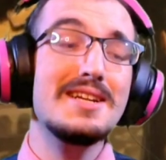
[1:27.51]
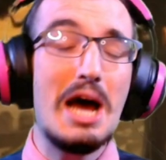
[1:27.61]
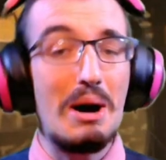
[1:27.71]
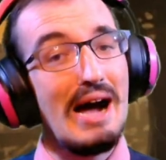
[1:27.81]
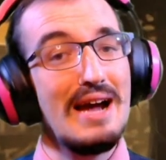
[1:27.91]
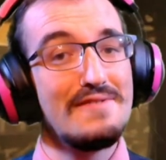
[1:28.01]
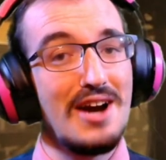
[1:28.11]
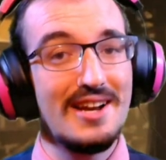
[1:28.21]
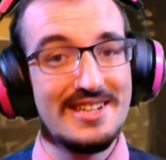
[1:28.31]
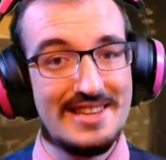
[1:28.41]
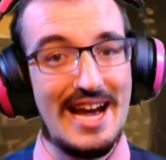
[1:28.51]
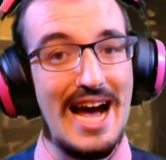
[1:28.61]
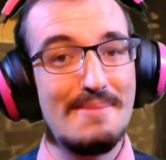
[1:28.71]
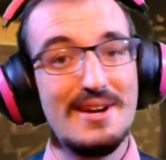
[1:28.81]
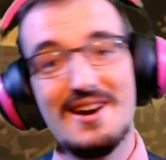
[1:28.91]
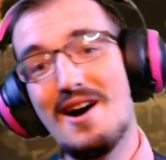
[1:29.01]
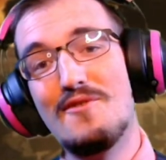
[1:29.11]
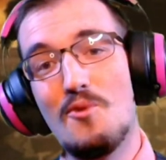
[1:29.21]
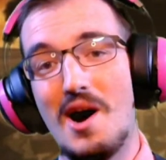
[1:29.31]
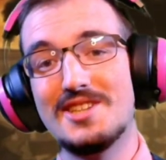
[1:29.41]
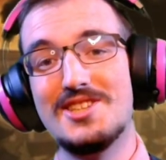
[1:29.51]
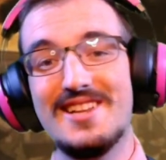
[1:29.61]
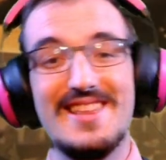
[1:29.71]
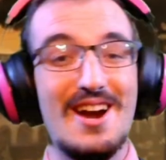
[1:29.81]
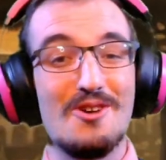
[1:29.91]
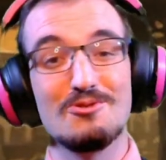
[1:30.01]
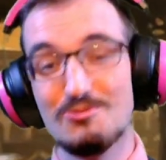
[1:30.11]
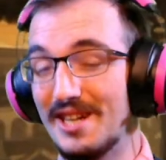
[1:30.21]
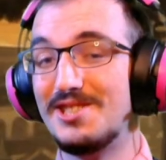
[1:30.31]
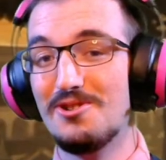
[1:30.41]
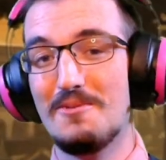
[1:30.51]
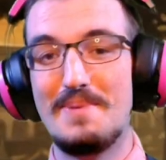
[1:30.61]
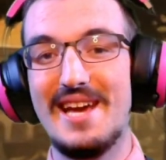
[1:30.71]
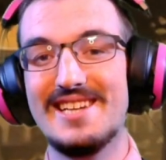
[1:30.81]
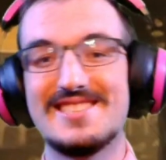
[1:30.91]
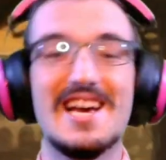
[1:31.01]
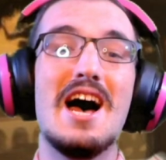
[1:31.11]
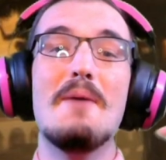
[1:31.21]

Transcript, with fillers: Now, I have gotten in the habit of watching the original piece